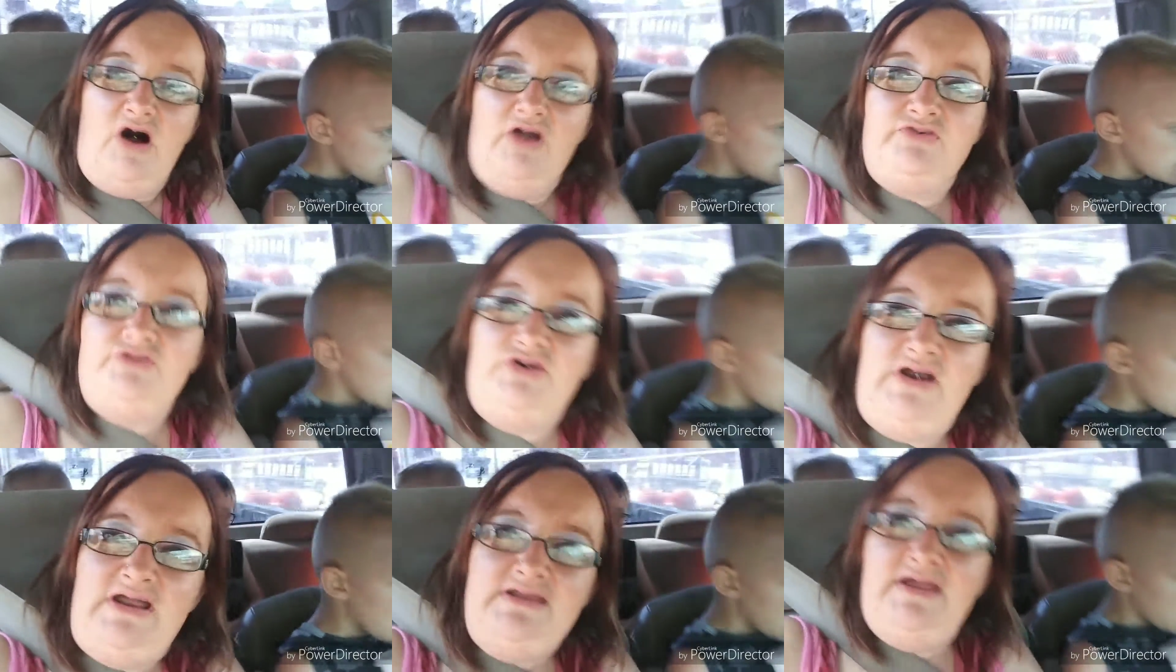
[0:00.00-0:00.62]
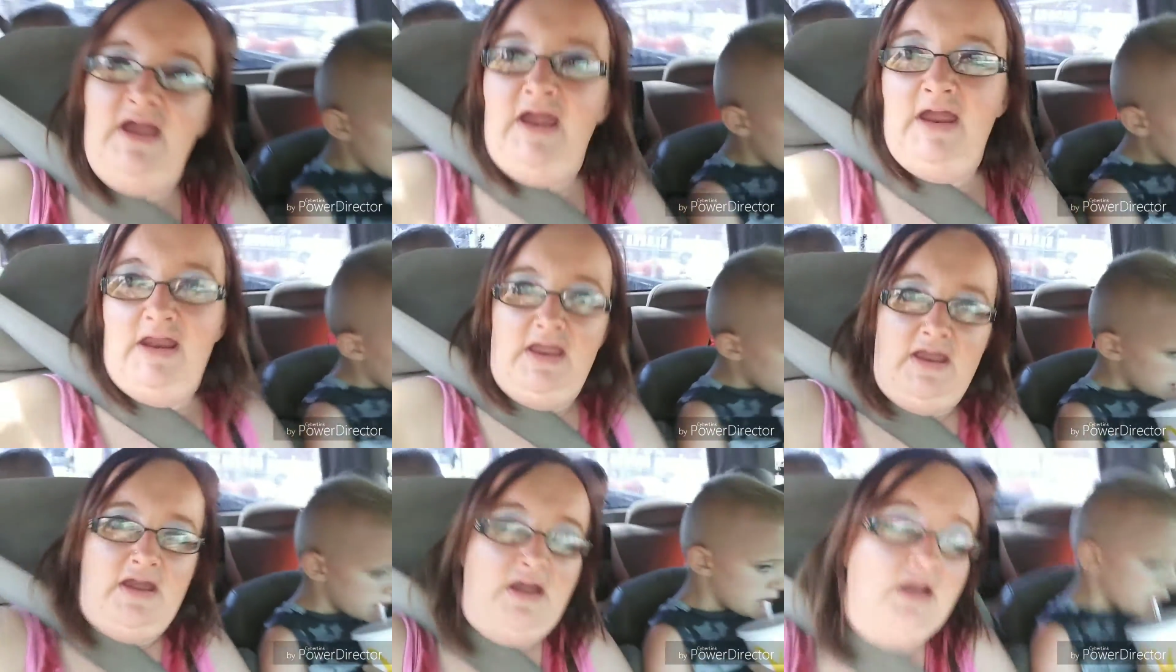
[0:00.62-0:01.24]
Roger into
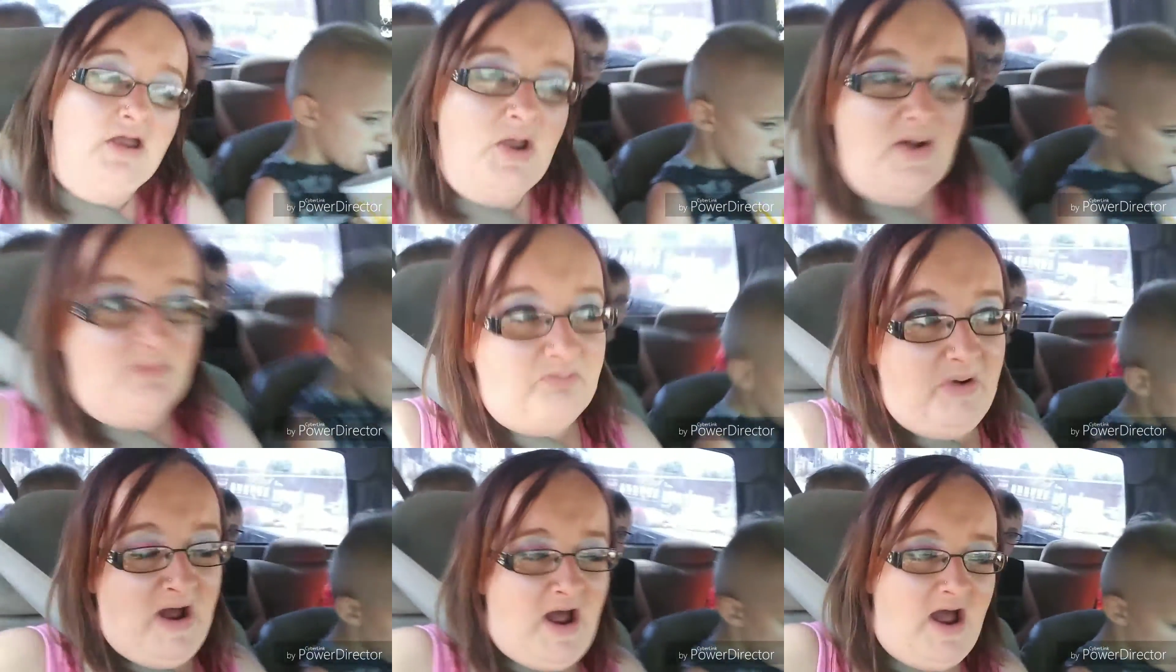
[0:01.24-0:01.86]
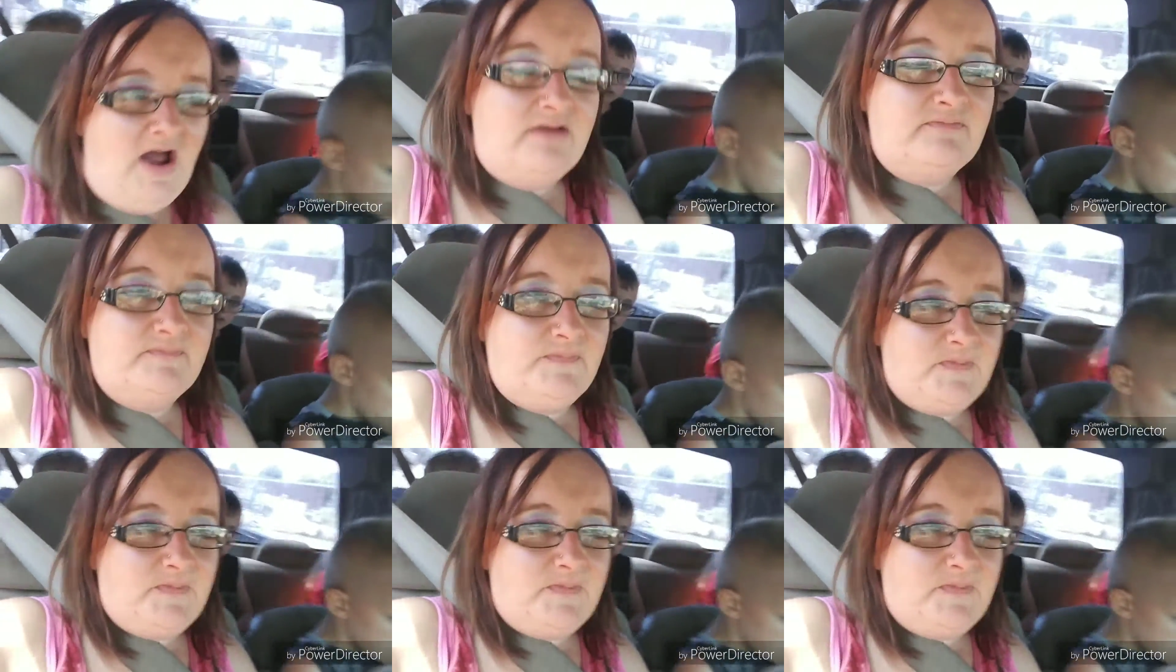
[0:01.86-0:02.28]
eating it. But